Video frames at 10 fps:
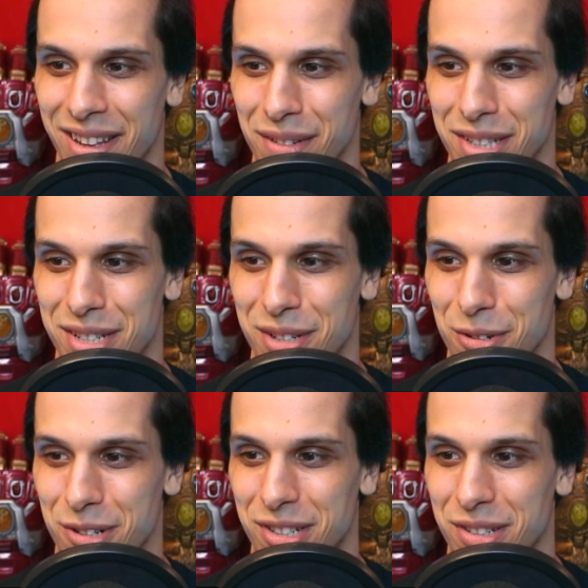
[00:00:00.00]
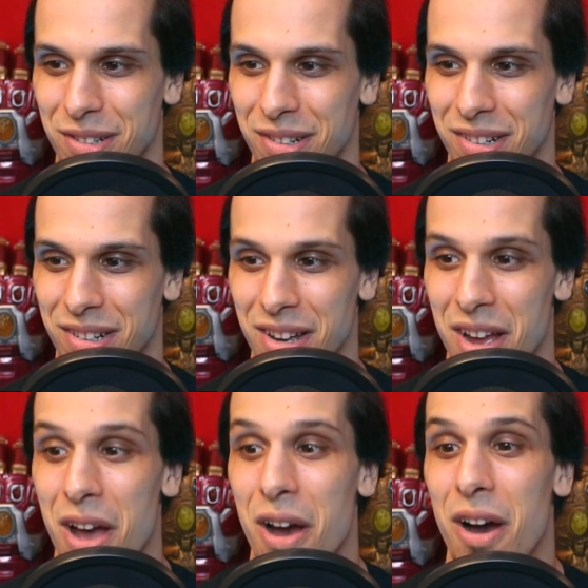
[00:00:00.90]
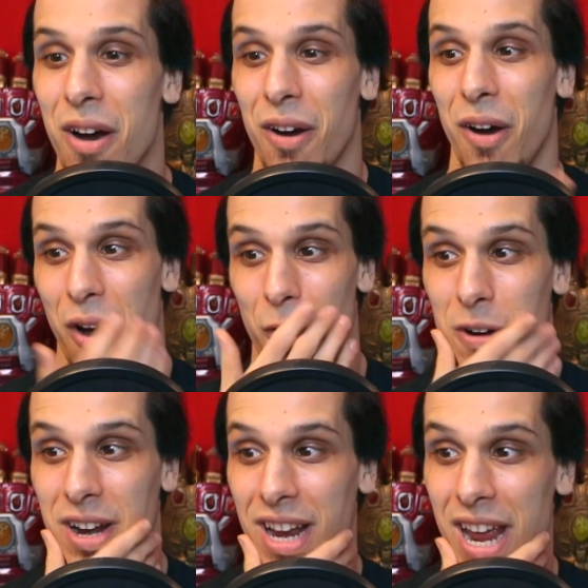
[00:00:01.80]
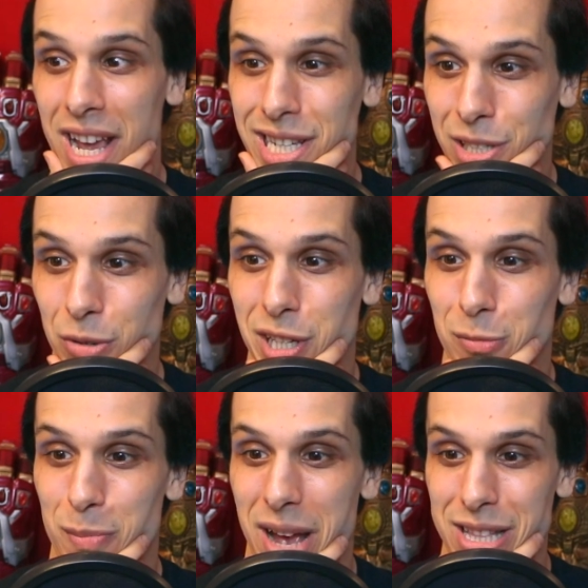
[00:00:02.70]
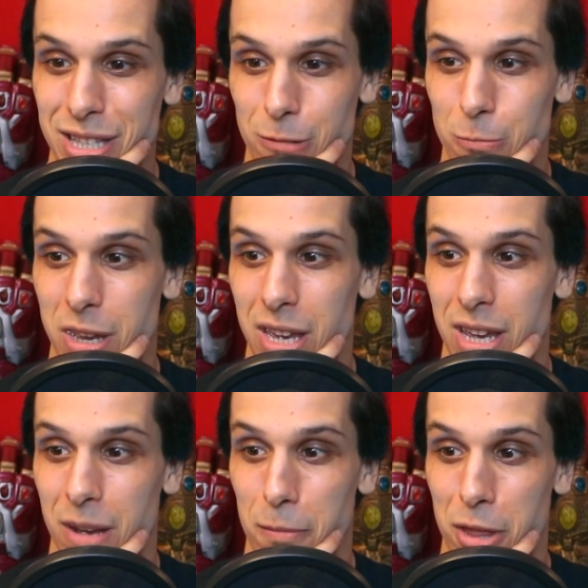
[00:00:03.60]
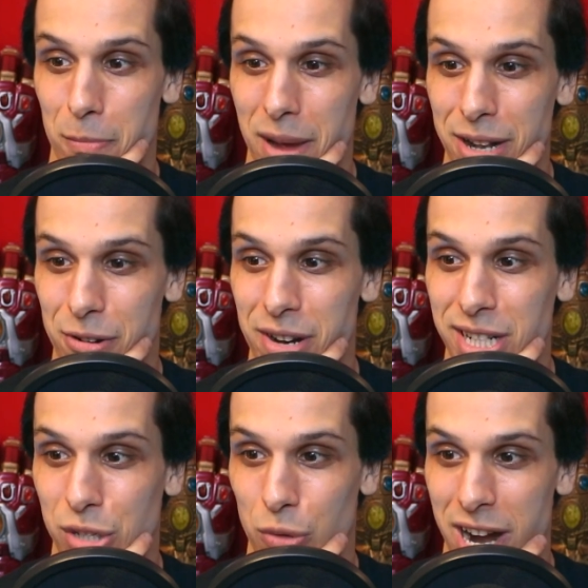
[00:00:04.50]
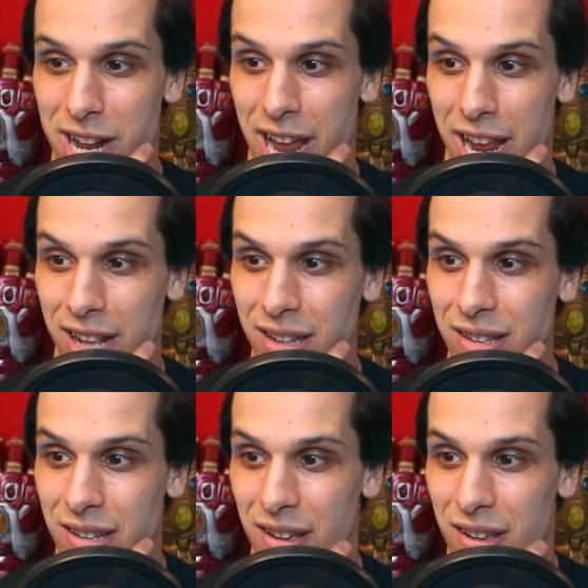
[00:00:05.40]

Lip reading: Loving the score too. Okay, so he's meant to be the Mandarin's right hand?